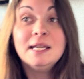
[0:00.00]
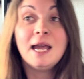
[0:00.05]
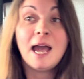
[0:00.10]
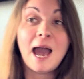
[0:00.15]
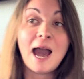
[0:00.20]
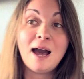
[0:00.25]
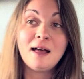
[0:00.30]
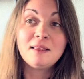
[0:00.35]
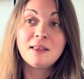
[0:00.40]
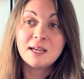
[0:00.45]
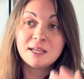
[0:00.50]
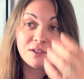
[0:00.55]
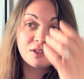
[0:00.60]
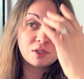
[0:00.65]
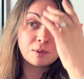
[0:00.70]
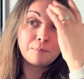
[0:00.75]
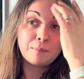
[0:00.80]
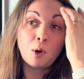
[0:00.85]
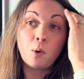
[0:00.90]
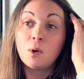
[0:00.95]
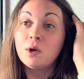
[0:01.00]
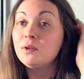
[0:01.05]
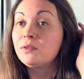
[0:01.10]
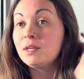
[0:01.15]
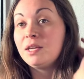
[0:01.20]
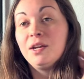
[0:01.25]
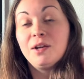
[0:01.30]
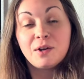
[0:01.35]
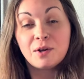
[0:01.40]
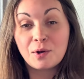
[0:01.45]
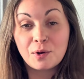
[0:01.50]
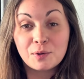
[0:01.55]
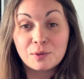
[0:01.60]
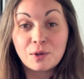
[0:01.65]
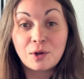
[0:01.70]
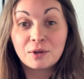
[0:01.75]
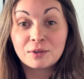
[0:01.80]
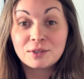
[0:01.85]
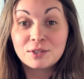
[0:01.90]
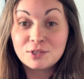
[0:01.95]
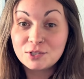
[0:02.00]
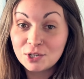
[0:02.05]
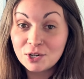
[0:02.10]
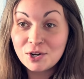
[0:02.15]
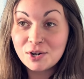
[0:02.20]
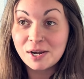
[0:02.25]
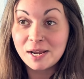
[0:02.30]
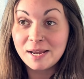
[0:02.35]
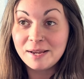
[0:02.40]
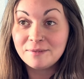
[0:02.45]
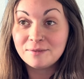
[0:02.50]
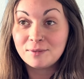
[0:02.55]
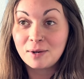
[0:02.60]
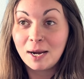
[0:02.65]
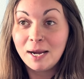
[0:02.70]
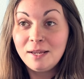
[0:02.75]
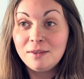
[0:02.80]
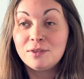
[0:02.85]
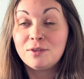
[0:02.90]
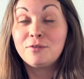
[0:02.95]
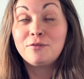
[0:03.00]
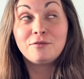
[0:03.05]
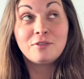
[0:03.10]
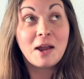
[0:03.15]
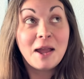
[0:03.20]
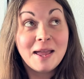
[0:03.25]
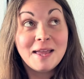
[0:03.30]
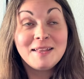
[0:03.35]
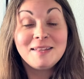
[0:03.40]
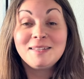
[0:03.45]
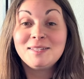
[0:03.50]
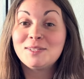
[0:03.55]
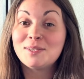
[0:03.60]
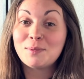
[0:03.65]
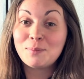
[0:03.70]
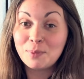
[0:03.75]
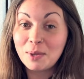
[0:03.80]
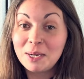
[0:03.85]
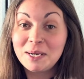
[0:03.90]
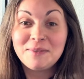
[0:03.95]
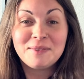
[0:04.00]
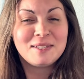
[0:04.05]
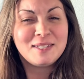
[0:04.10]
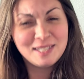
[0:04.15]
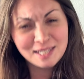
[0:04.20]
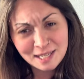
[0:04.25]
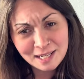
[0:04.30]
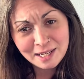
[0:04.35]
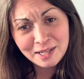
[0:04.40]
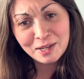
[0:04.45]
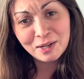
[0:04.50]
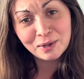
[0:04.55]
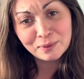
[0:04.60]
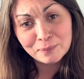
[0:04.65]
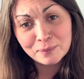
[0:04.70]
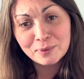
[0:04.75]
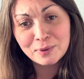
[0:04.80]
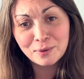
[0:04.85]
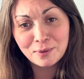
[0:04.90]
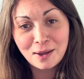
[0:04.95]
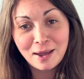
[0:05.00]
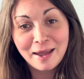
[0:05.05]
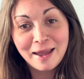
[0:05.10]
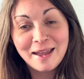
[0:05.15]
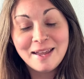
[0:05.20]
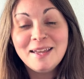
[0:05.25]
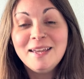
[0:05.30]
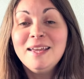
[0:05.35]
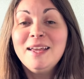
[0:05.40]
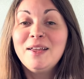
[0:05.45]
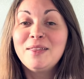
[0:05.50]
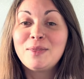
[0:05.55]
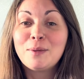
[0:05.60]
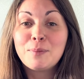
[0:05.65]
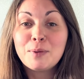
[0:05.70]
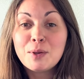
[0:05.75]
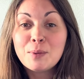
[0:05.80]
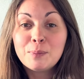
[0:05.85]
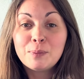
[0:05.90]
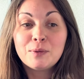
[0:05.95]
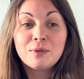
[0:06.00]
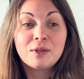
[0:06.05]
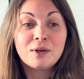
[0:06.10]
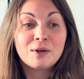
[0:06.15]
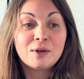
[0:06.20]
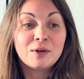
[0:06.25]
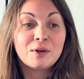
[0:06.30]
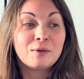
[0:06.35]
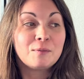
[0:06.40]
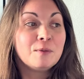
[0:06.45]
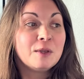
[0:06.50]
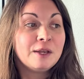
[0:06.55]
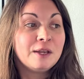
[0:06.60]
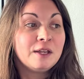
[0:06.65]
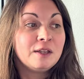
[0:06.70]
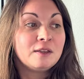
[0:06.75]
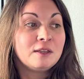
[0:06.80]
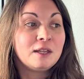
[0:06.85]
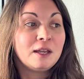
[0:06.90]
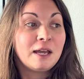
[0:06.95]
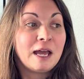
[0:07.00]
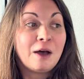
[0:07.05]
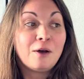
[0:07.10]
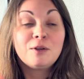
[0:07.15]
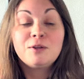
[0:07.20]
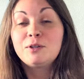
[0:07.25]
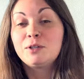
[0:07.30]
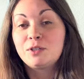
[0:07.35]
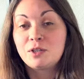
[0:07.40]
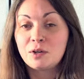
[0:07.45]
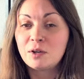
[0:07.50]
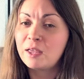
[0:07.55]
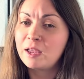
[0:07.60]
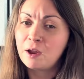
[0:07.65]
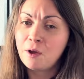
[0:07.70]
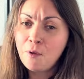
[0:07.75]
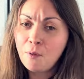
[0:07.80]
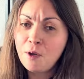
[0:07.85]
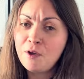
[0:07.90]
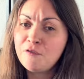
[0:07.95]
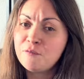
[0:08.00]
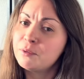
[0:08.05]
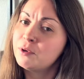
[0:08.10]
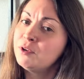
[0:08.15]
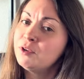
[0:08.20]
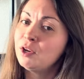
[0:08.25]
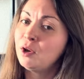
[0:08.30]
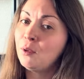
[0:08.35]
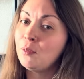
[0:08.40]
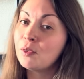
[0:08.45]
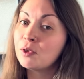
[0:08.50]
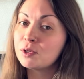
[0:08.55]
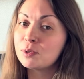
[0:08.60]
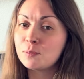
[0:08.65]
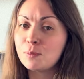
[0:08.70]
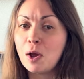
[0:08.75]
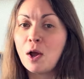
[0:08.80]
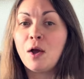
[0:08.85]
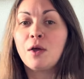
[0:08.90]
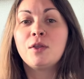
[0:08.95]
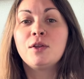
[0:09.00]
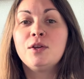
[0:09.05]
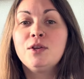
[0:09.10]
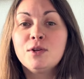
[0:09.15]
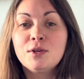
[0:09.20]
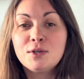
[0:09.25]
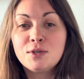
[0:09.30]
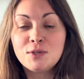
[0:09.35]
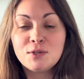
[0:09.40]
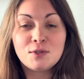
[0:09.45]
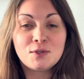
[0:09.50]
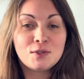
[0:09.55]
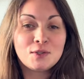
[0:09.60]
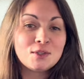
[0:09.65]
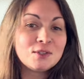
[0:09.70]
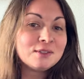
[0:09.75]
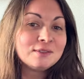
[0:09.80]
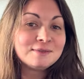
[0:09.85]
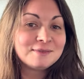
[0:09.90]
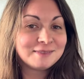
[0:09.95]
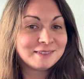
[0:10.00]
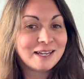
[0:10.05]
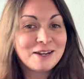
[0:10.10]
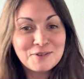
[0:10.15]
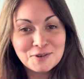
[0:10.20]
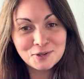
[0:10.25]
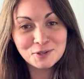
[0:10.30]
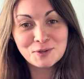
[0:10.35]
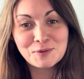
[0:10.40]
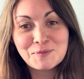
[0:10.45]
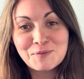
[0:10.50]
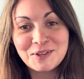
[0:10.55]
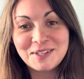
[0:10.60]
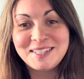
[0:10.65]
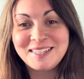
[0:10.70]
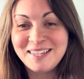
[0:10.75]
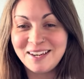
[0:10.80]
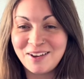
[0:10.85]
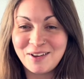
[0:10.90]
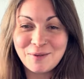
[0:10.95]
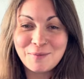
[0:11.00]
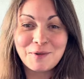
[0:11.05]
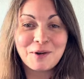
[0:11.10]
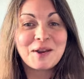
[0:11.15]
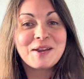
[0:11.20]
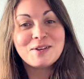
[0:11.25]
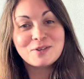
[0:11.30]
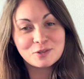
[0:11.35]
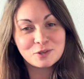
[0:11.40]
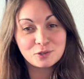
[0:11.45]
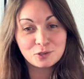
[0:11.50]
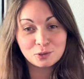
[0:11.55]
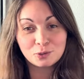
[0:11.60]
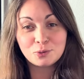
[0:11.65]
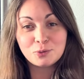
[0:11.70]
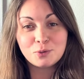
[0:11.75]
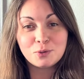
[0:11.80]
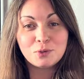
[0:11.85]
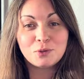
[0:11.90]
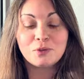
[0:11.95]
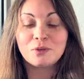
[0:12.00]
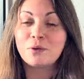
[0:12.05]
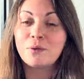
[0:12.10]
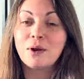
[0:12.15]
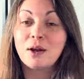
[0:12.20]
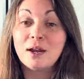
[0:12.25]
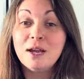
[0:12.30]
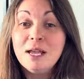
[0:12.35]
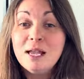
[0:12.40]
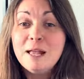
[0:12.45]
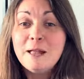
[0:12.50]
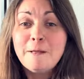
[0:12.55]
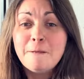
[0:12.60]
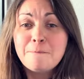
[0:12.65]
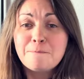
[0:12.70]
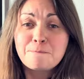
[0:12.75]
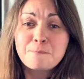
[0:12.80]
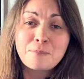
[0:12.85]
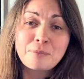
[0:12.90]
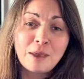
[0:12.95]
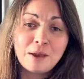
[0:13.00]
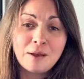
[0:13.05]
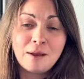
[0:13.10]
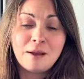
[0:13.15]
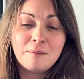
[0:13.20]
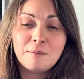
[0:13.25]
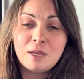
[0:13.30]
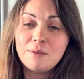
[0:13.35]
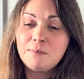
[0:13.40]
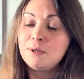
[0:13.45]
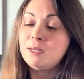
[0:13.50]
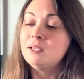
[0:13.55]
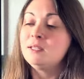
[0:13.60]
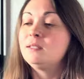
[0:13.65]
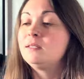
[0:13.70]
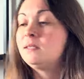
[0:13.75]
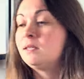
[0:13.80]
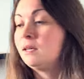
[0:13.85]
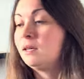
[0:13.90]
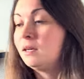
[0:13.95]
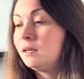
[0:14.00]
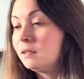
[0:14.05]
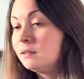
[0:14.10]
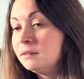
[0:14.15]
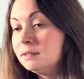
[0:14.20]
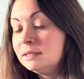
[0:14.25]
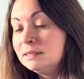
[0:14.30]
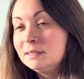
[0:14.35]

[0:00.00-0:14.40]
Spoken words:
Allies support the hero along the journey, right? The friends, the buddy, the team, okay? The people that are the elders that are like, oh, I've been down this path. Here's some wisdom, or here's a tool, or maybe it's a